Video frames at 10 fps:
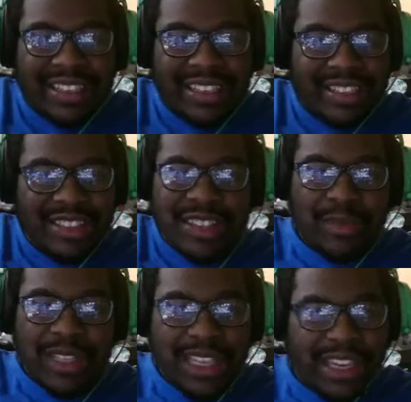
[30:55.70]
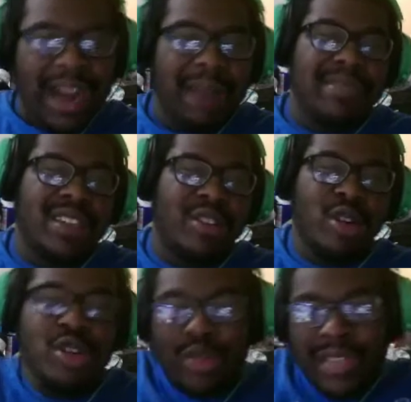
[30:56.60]
something to copy it,
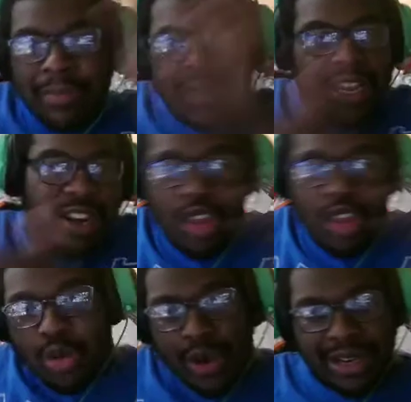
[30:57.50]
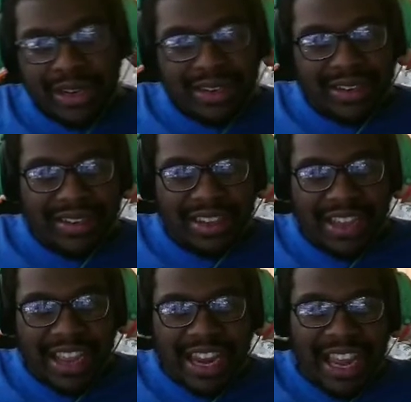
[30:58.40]
or you top deck another one,
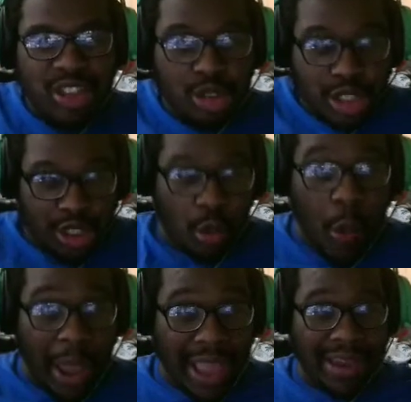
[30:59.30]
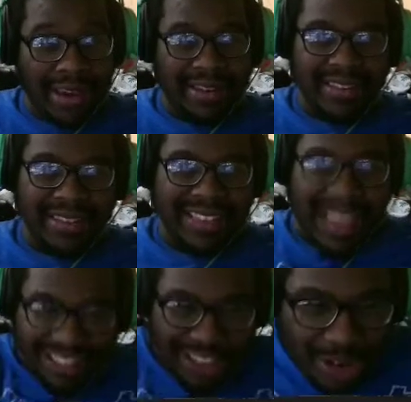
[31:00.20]
and then you just win.
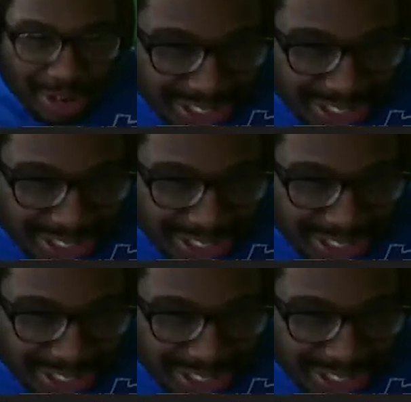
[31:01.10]
Like literally,